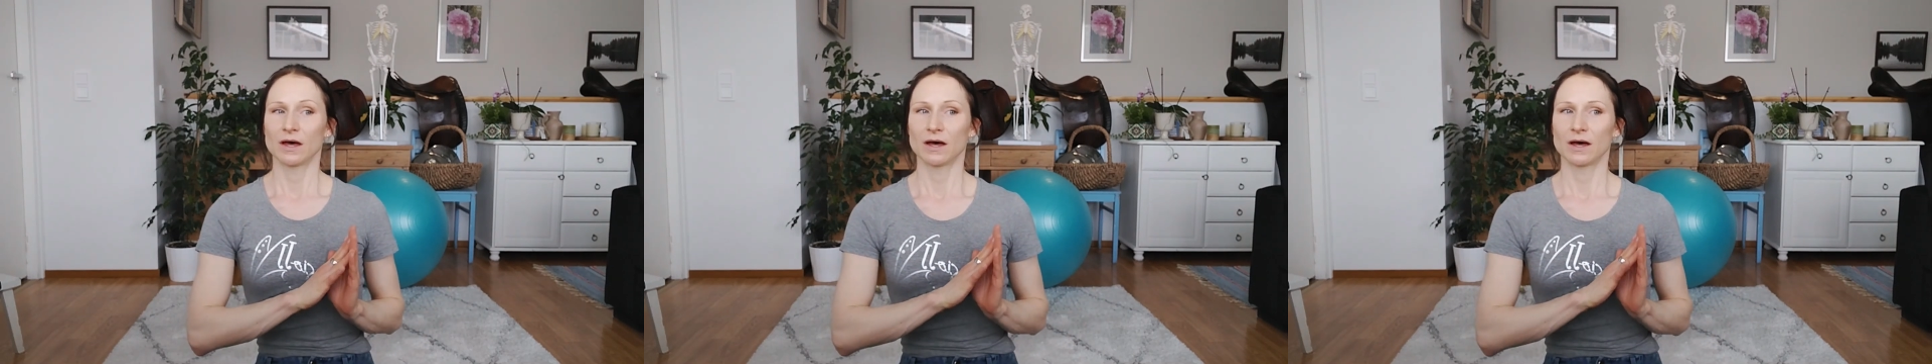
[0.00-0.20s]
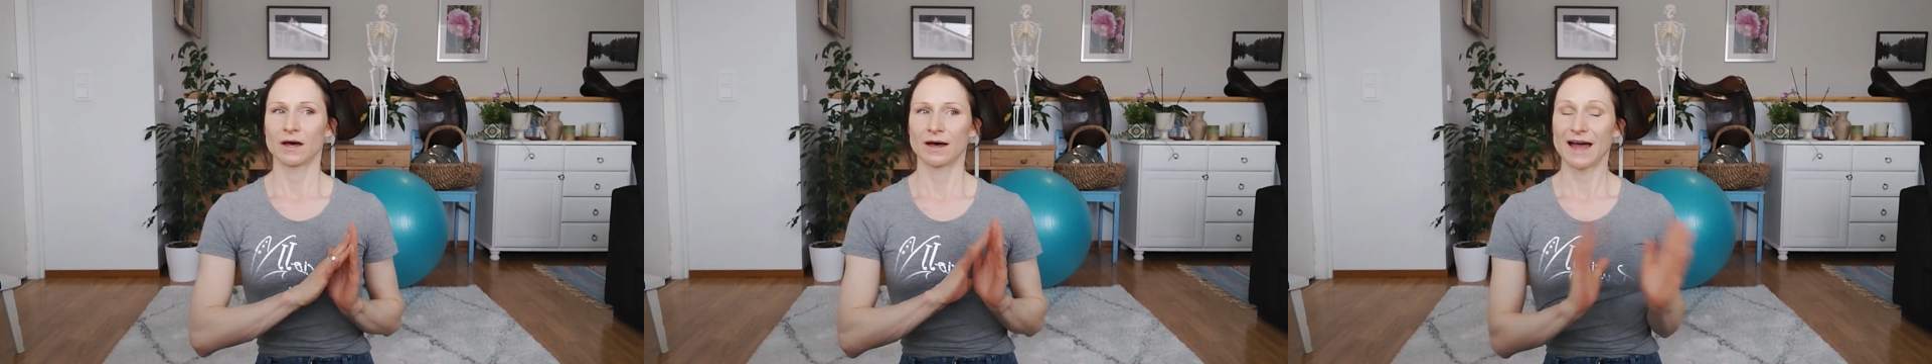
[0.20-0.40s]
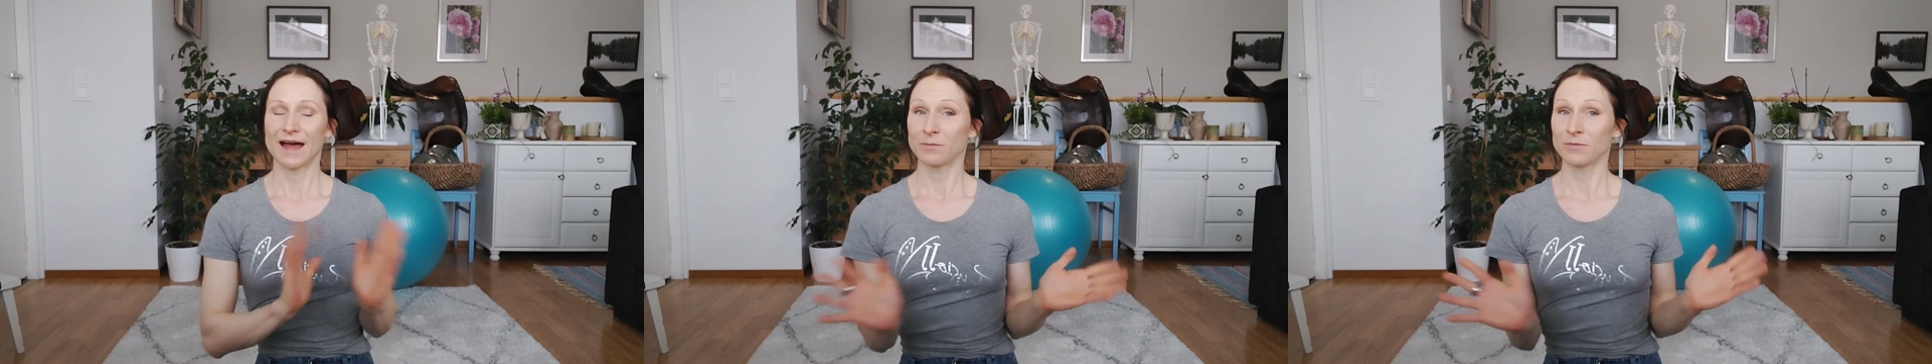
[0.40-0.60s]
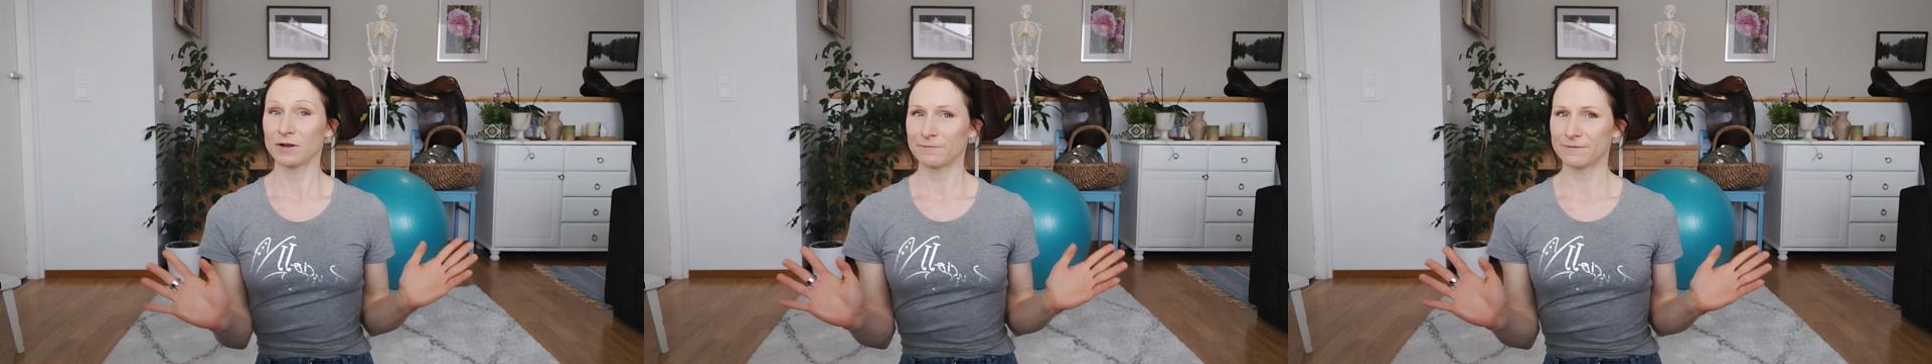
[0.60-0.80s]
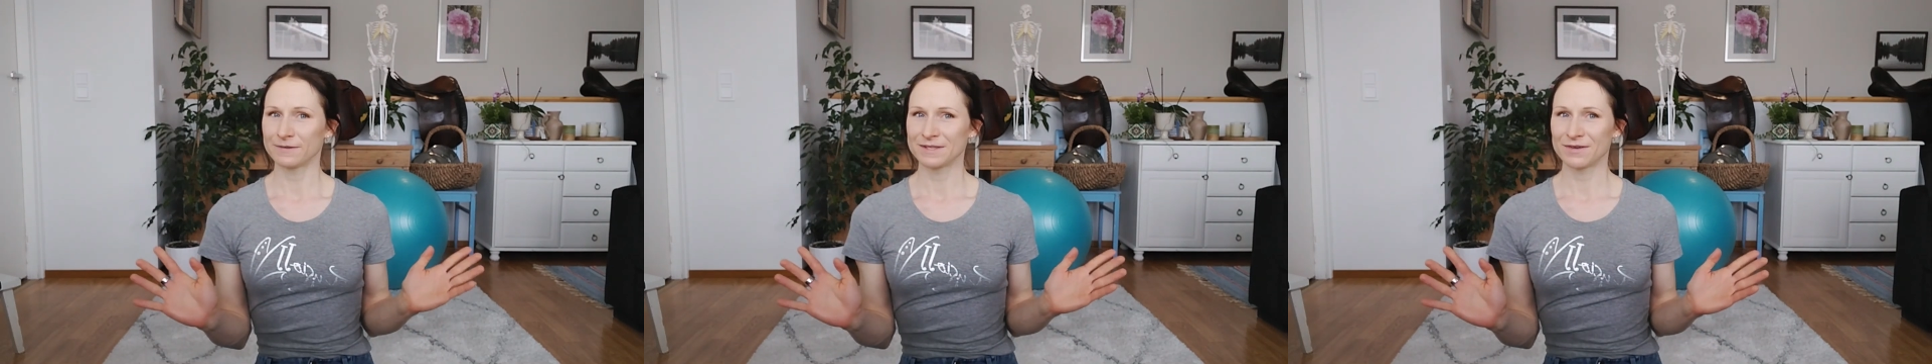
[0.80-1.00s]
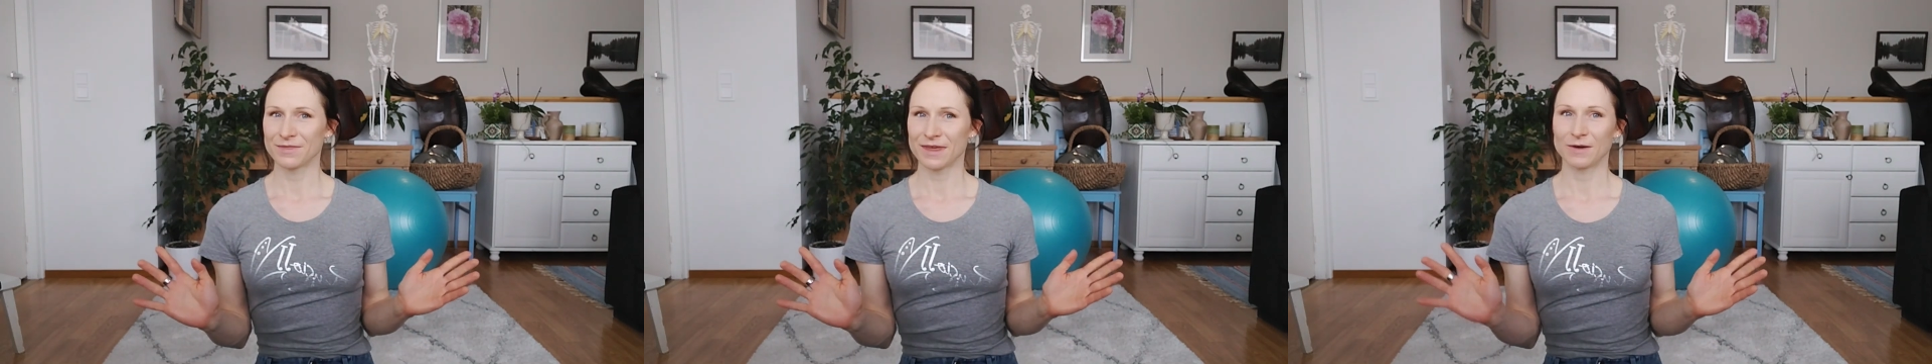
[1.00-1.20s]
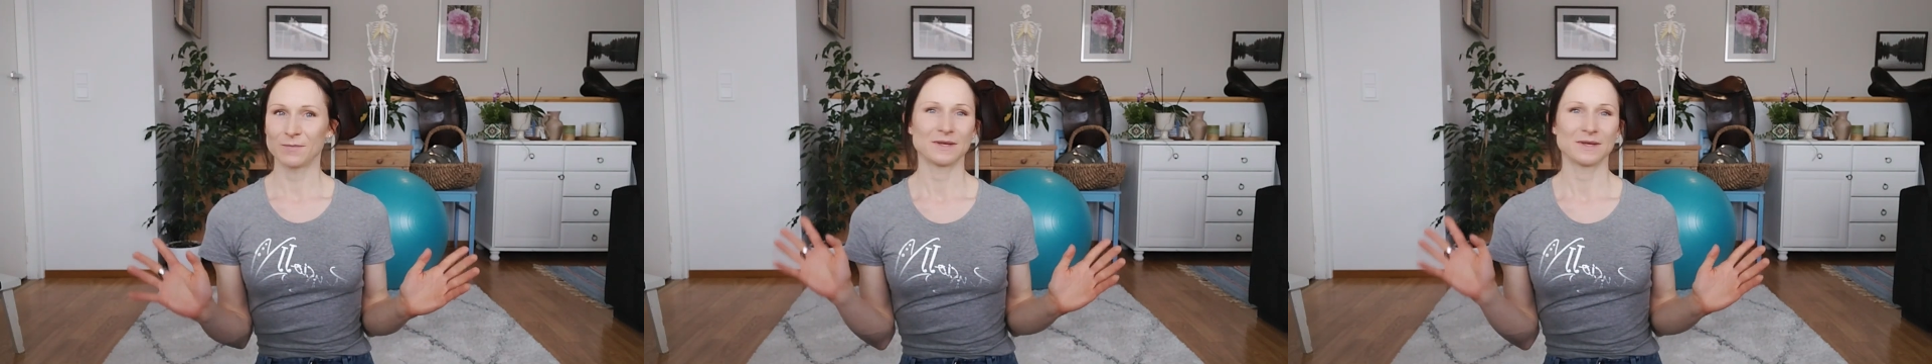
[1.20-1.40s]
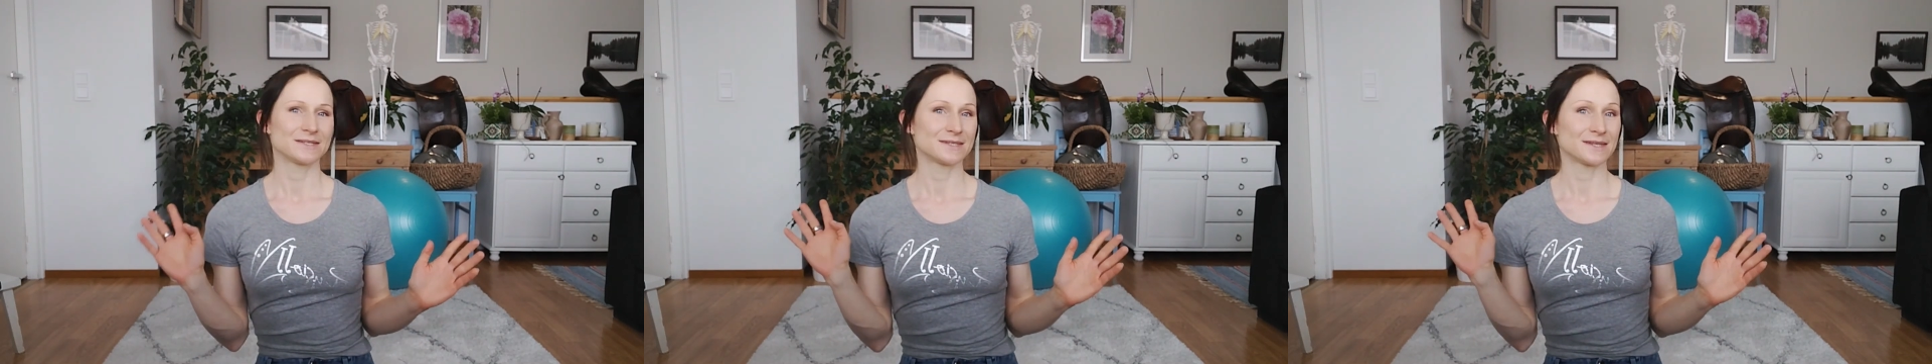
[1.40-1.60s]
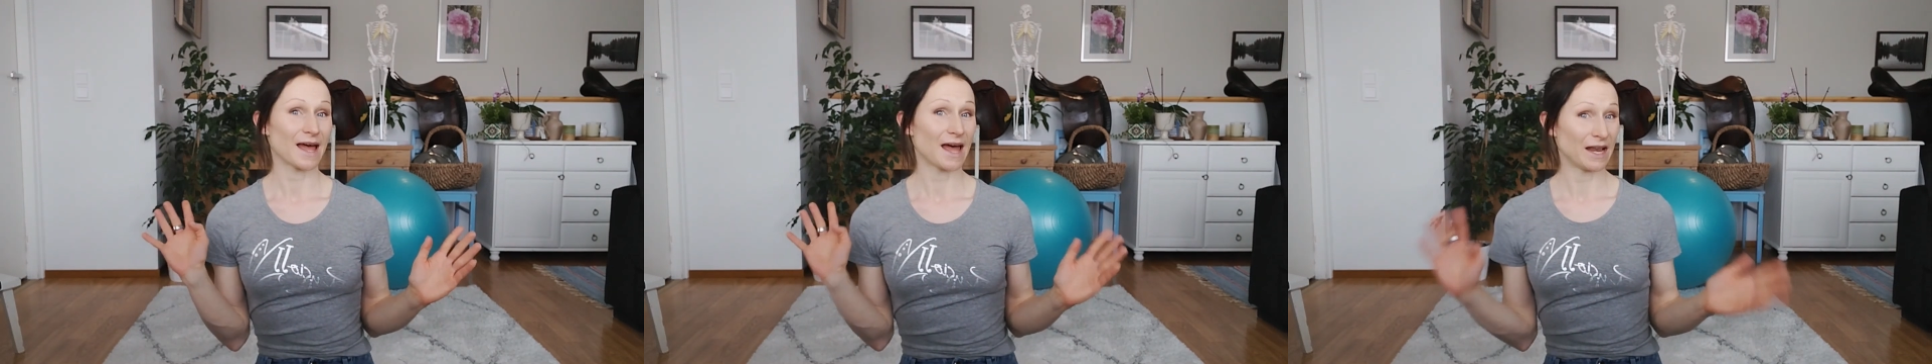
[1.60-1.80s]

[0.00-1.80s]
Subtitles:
animal physiotherapist